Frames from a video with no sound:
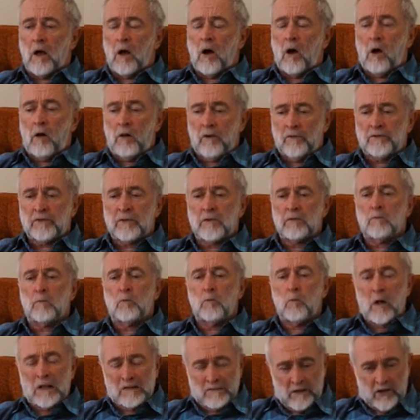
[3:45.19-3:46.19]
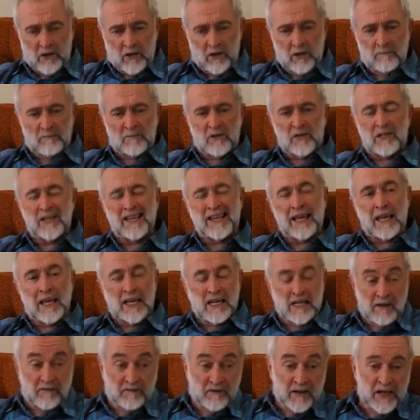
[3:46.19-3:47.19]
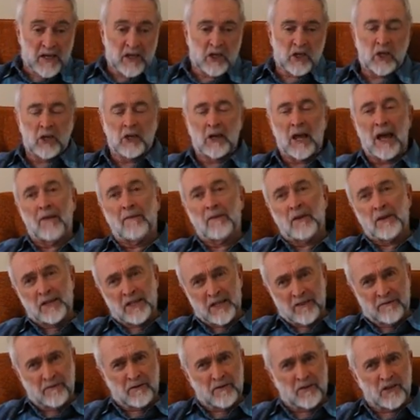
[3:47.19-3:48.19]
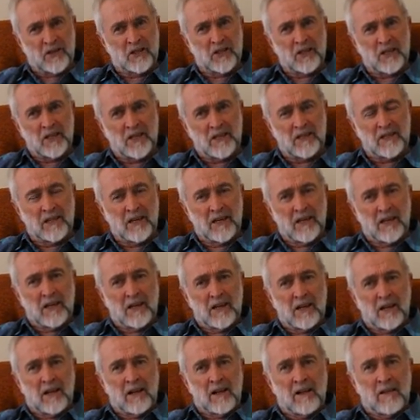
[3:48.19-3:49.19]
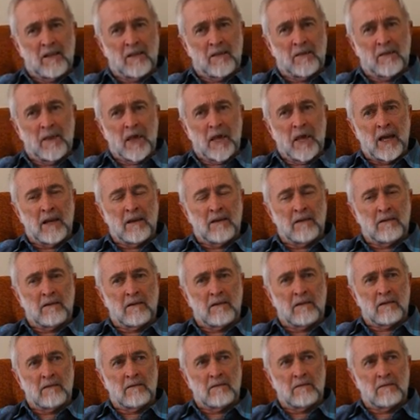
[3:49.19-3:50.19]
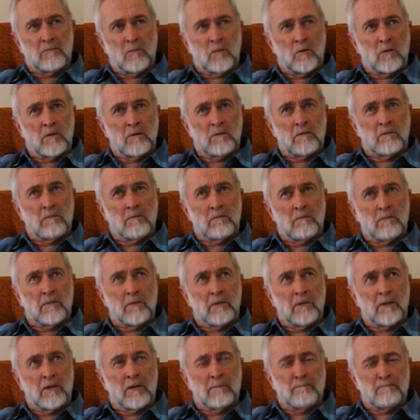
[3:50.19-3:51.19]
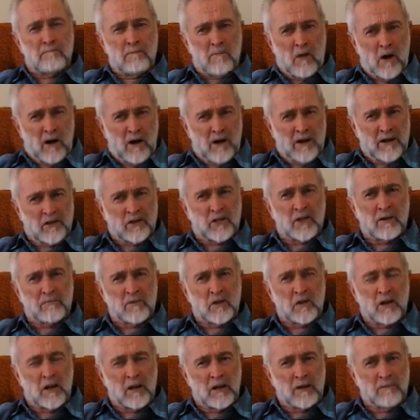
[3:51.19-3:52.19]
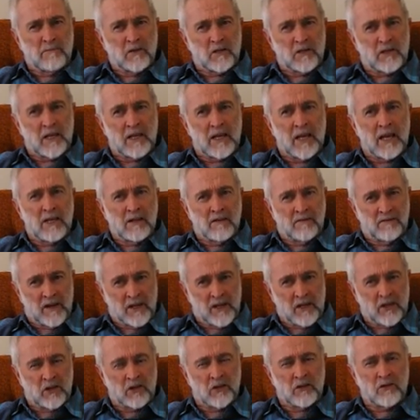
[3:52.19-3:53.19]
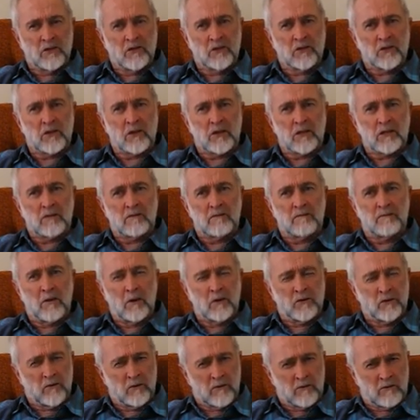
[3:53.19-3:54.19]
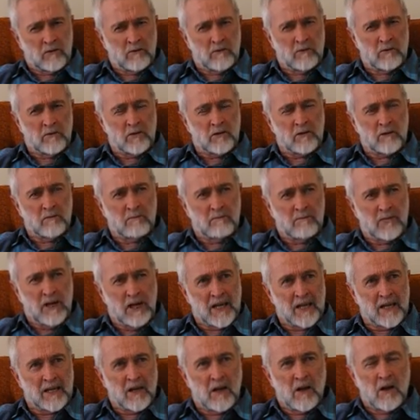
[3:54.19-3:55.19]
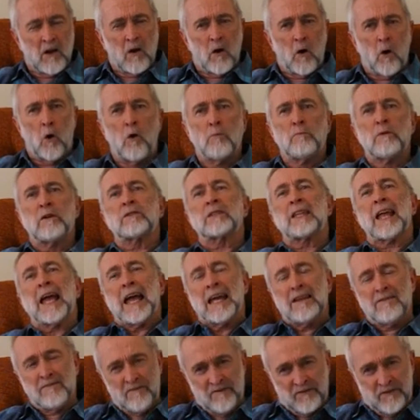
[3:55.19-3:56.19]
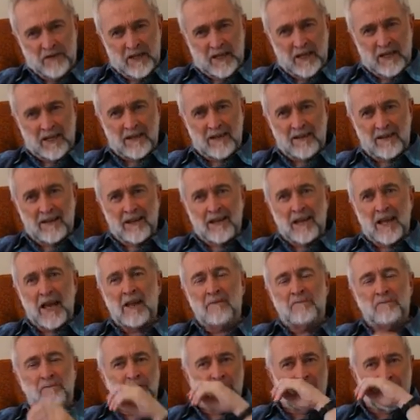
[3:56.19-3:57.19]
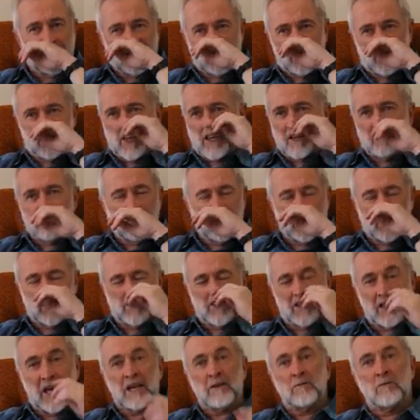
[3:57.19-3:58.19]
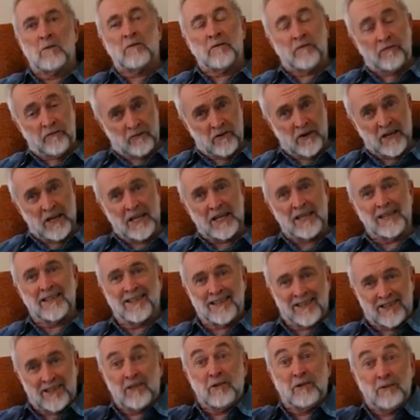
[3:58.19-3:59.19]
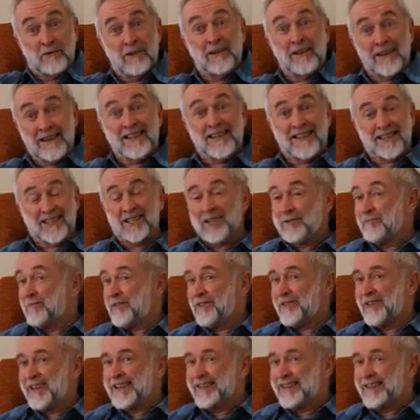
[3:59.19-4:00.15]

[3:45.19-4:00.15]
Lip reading: often welcomes the innovation and the differences. They admire sometimes the innovations that voluntary groups can make, almost envious. They wish they were free to do some of the